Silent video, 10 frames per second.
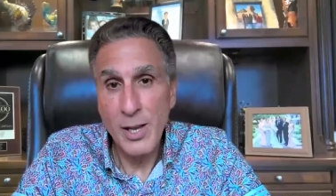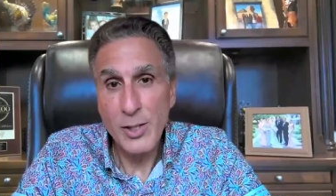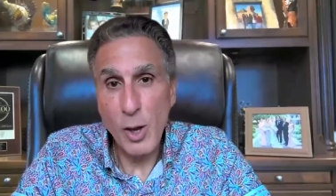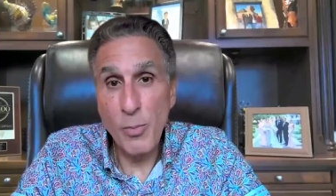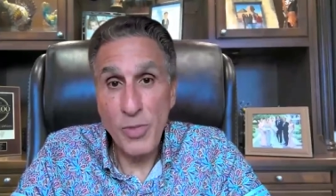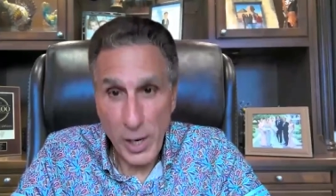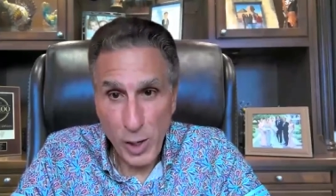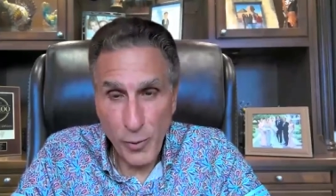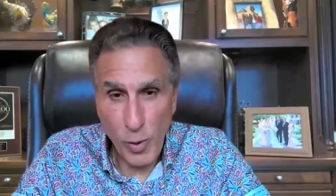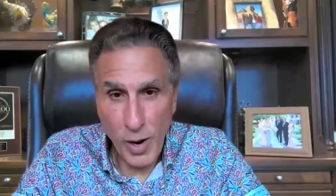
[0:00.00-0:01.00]
So
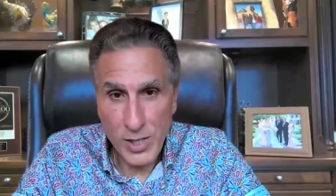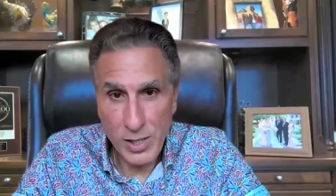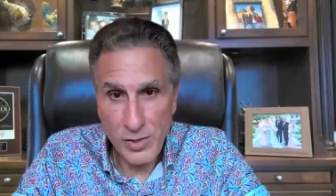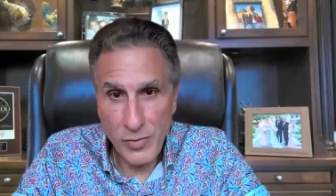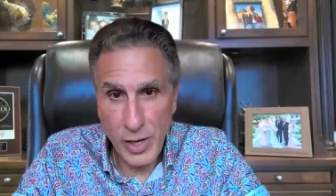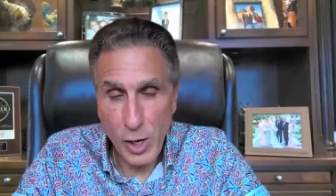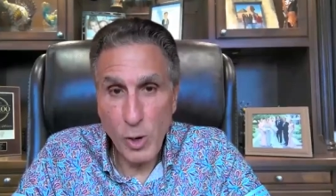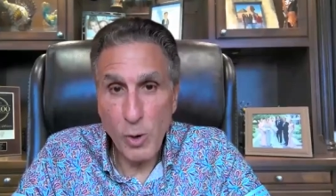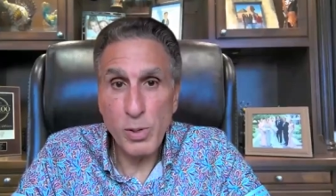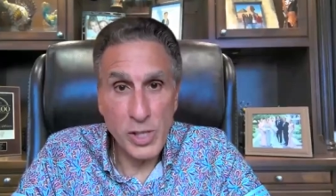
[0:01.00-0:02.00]
thank you for watching this
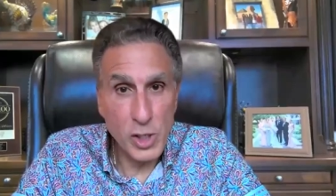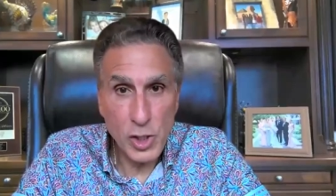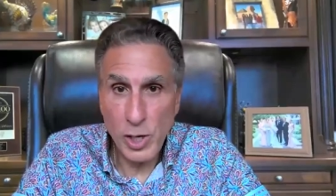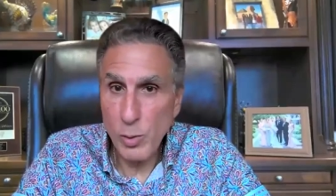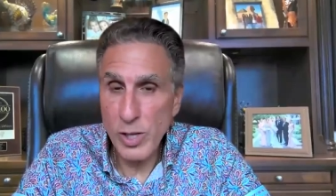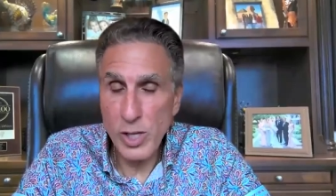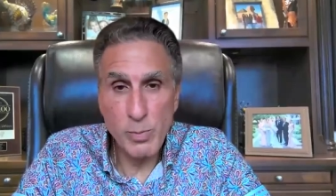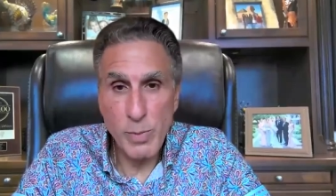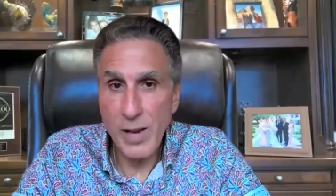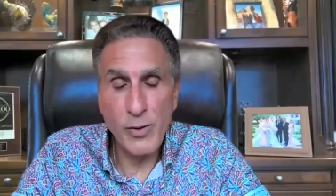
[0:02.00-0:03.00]
video. Please share it with
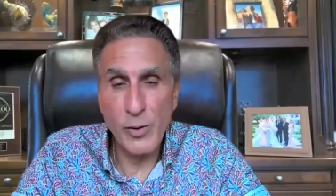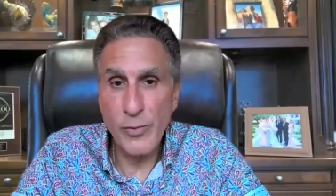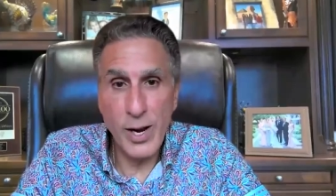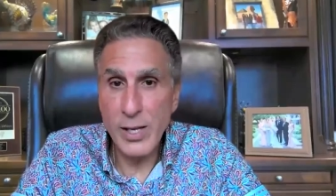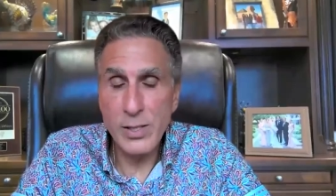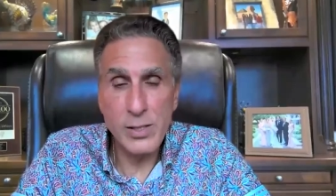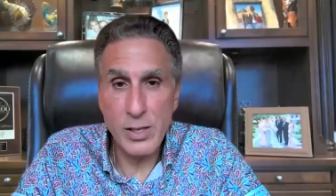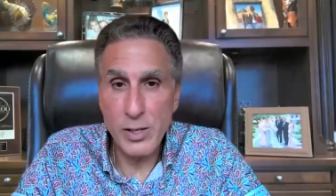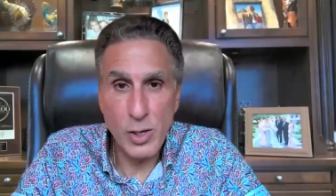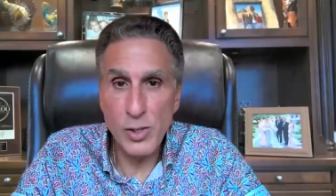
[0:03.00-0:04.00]
as many of your friends
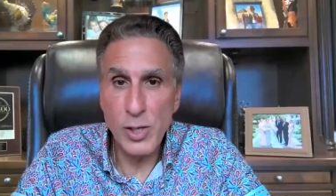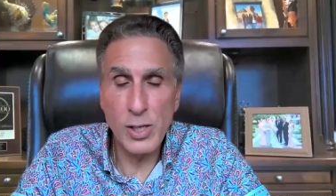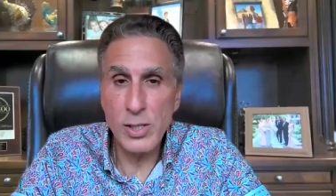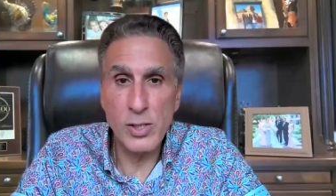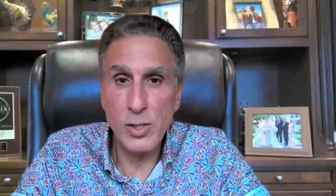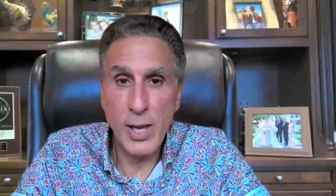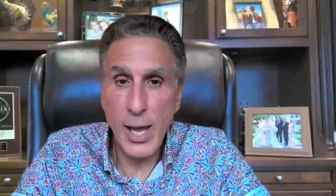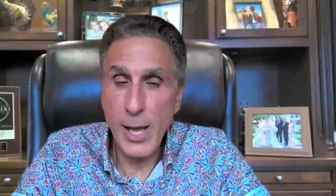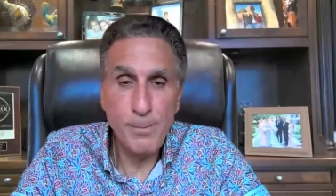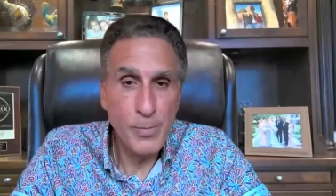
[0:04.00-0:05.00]
and associates as you
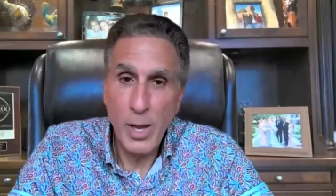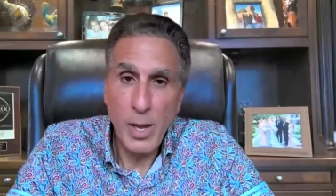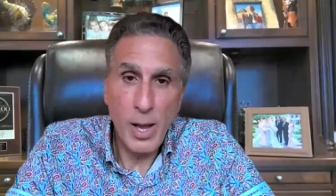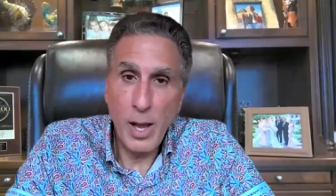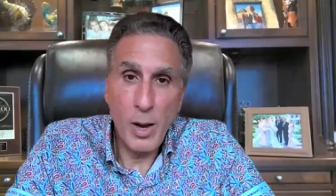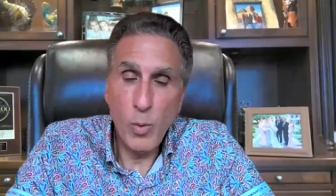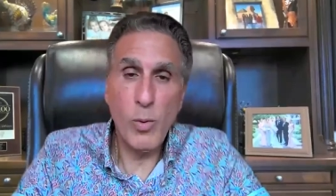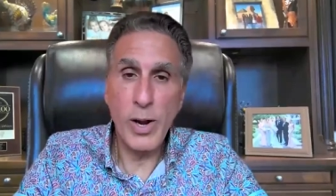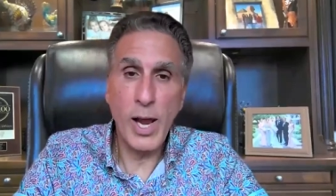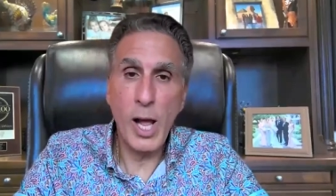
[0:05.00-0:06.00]
can.
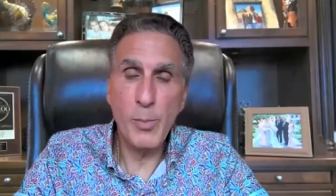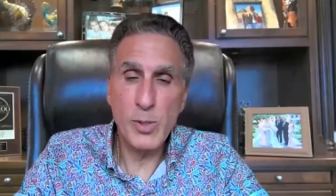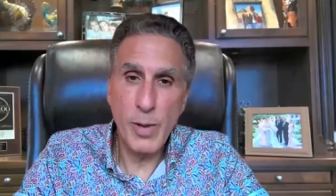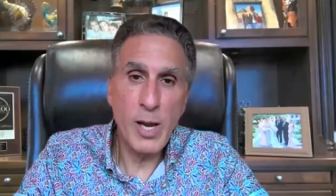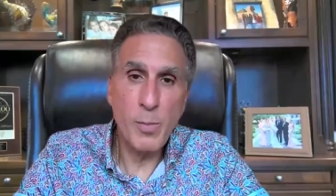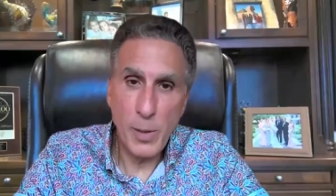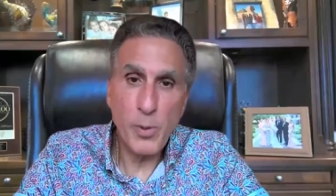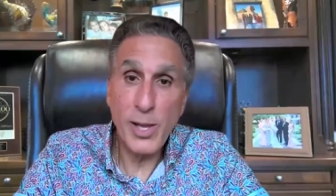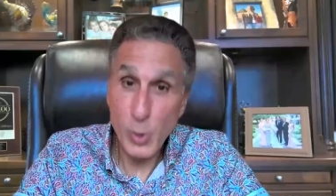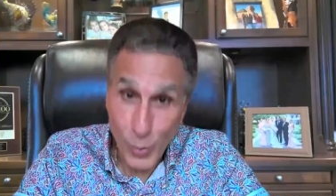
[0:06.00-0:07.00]
We want to help as many
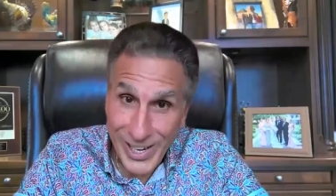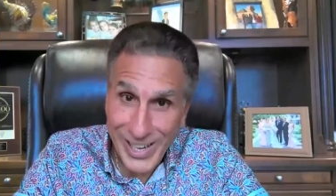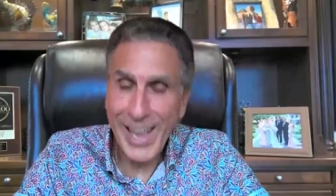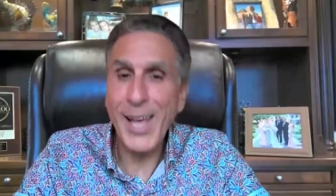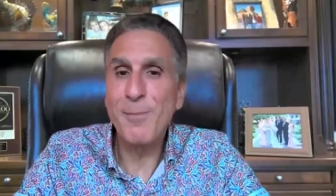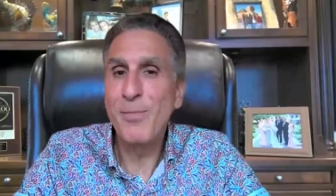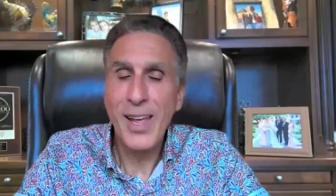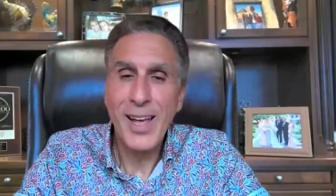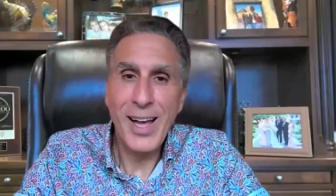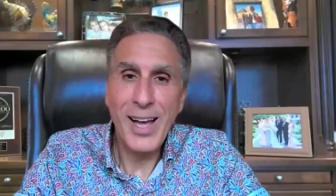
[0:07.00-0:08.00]
people as we can.
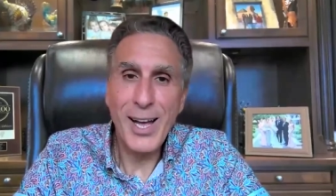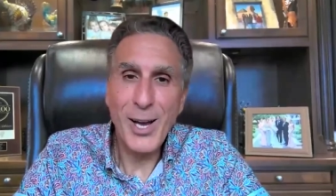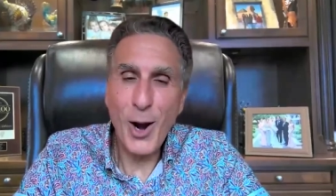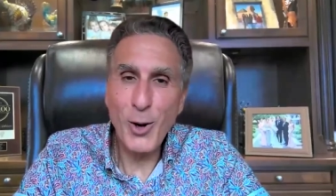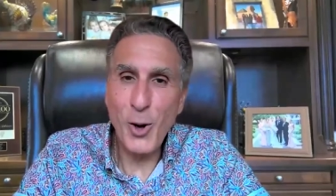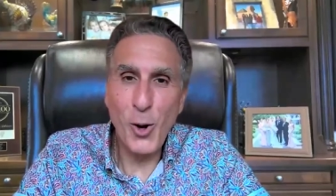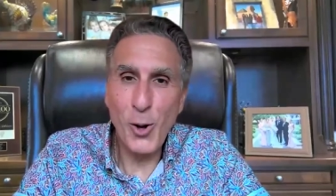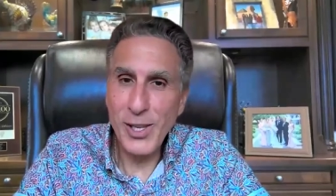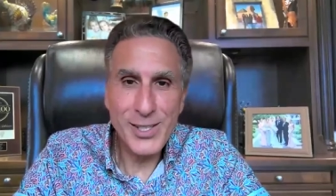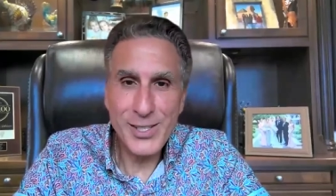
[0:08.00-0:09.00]
Our
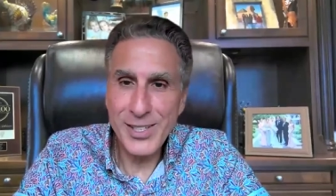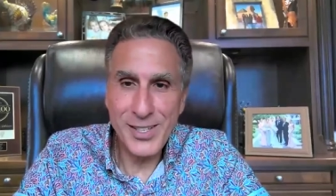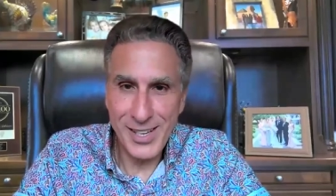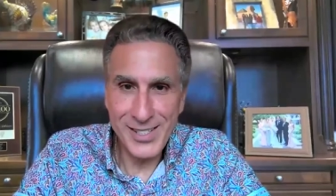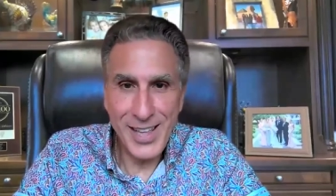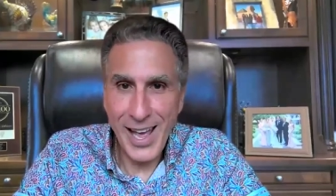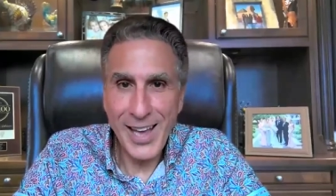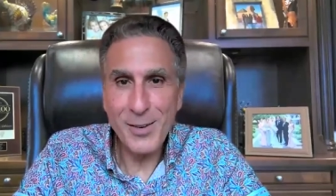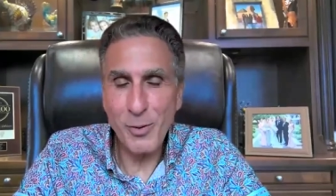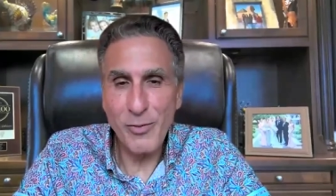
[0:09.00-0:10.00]
goal is
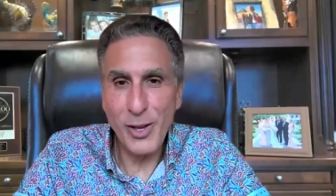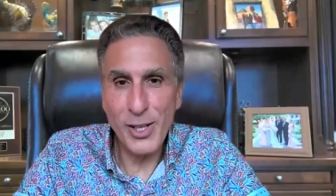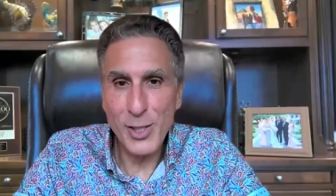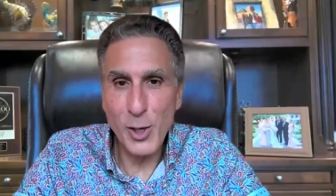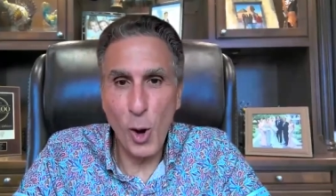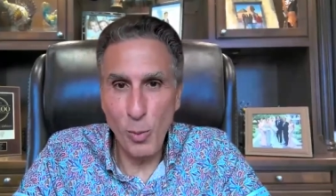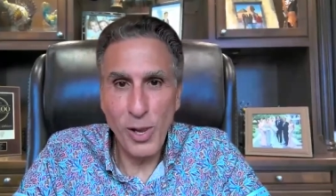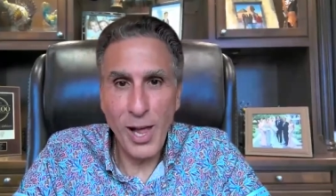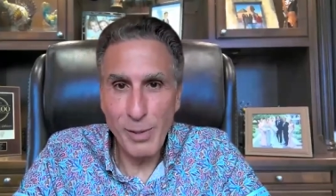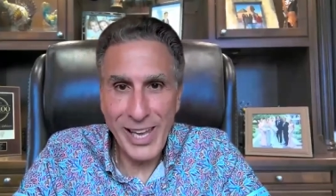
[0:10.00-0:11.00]
that we feel it's a
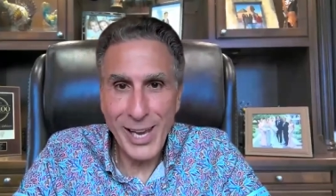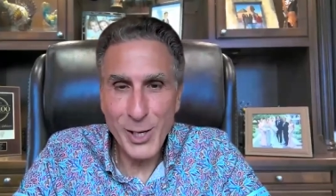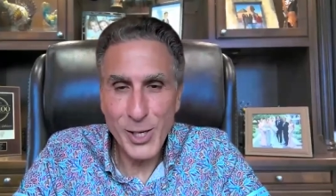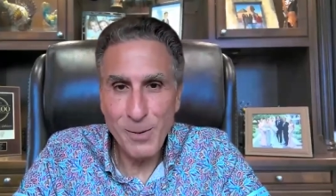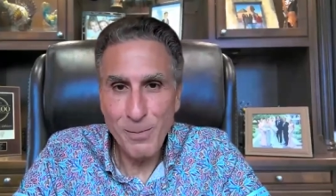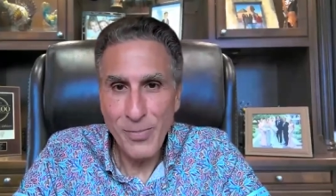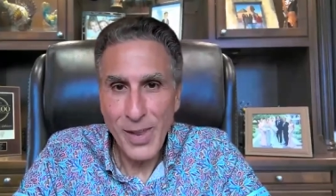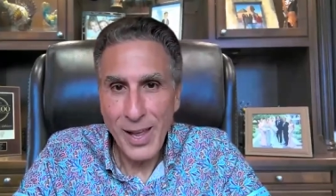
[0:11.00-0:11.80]
noble obligation.